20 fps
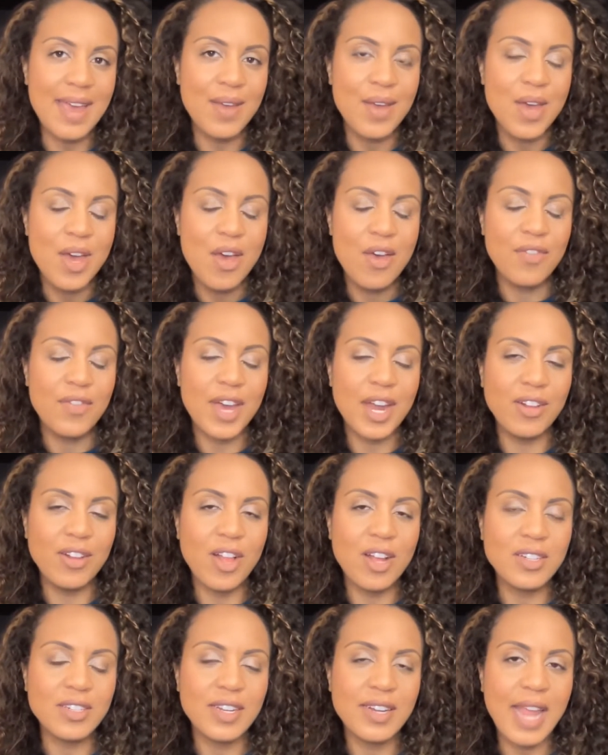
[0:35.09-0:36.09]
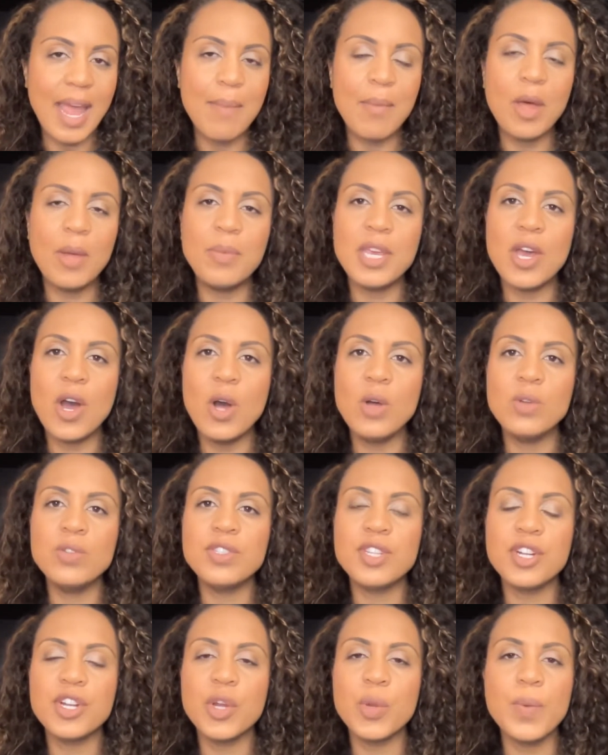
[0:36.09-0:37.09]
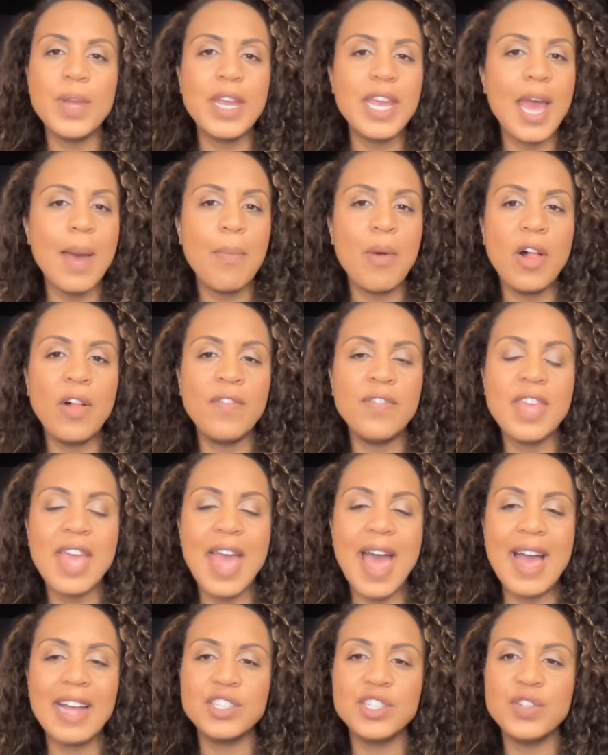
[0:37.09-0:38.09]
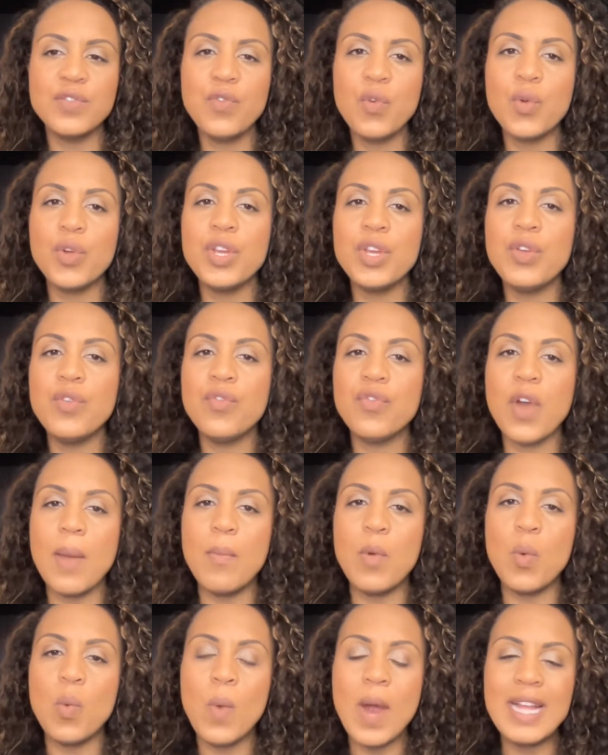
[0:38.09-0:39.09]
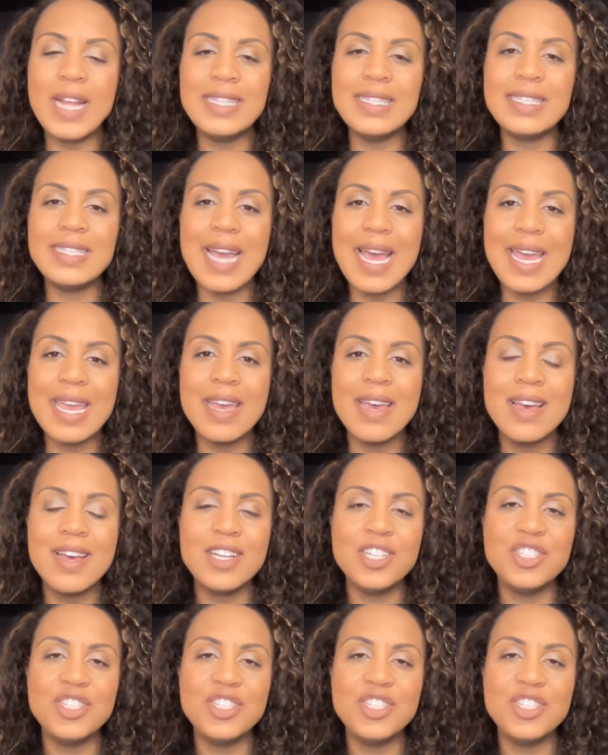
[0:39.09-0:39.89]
We've got our Locked On MLB hosts. They're going to recap all of the action for you from Wednesday.